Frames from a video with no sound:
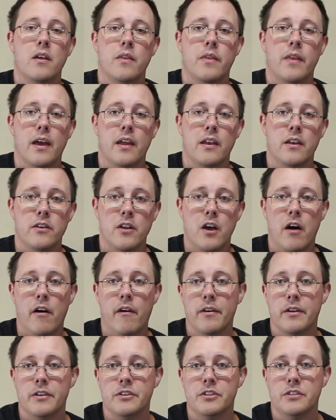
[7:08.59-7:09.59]
that
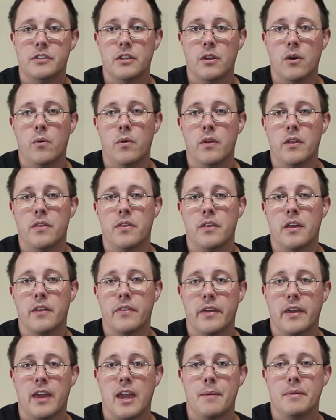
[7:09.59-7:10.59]
knowledge is the only
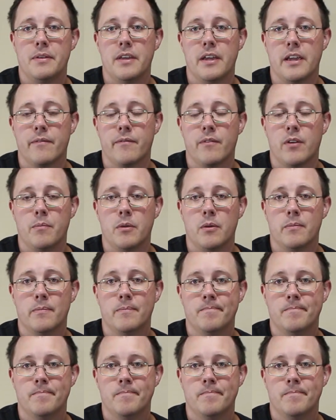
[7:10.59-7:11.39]
thing that can't be taken from you.